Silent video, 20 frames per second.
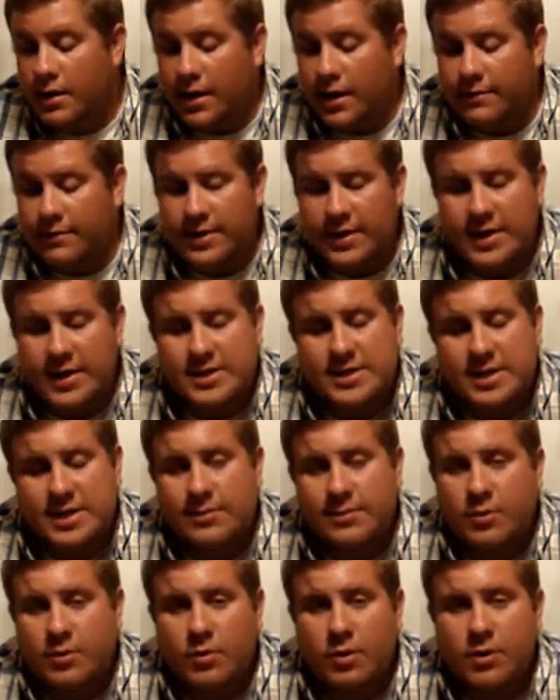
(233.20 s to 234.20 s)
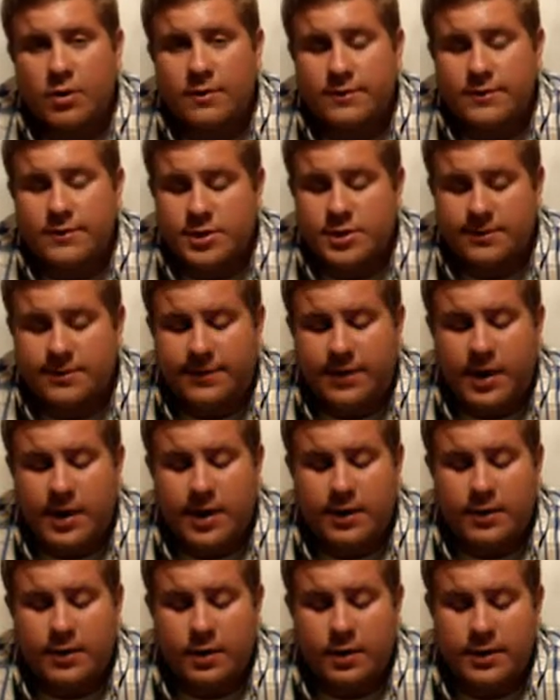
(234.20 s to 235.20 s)
everything seemed to work just
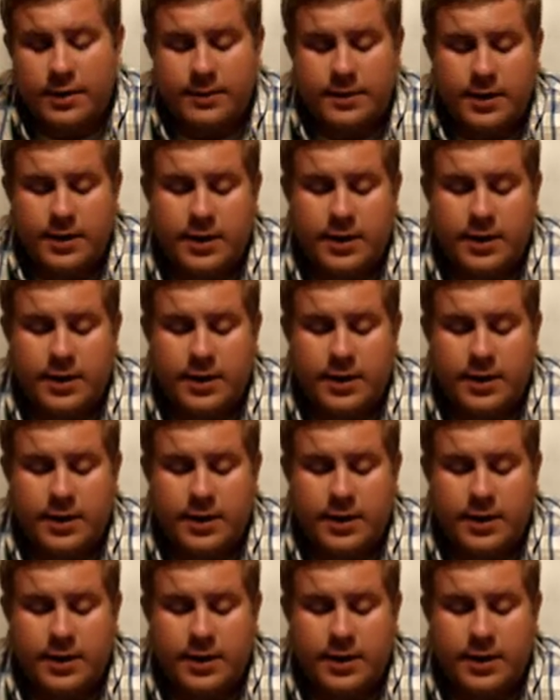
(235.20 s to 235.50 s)
fine on it.